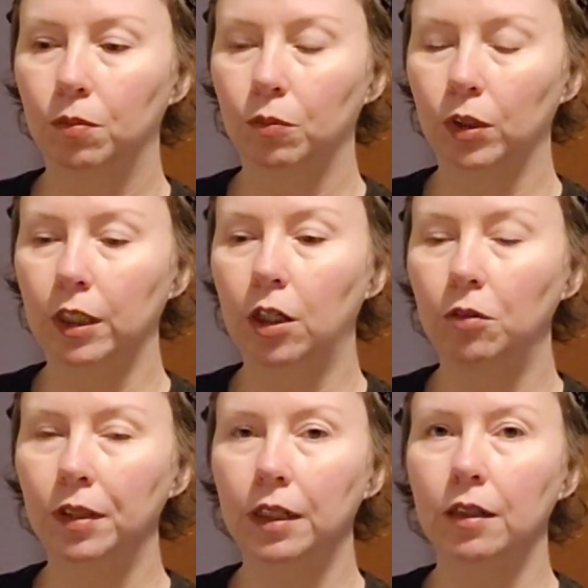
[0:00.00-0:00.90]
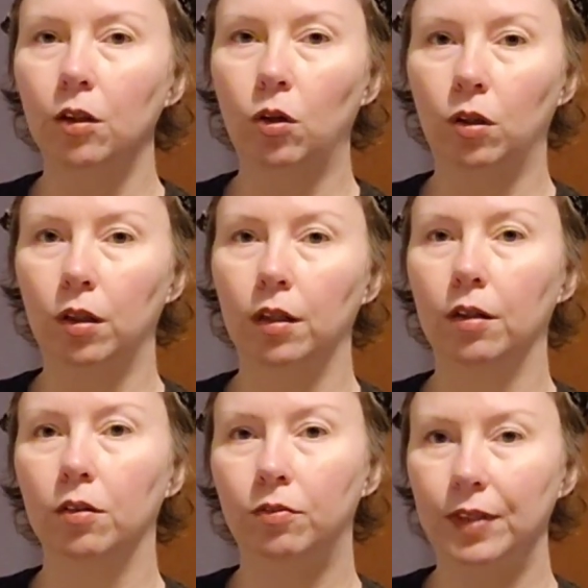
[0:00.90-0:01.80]
really hone in
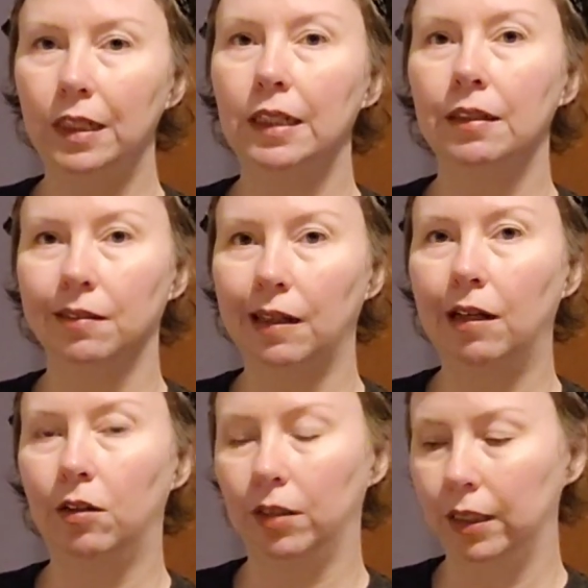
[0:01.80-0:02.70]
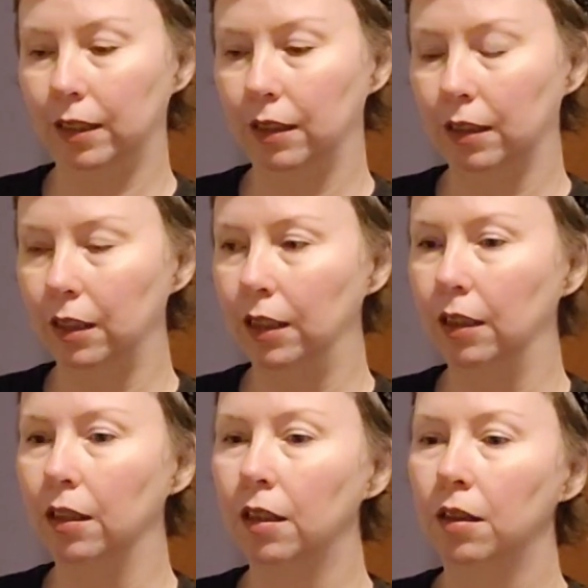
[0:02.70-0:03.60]
on fit and style and that kind of thing.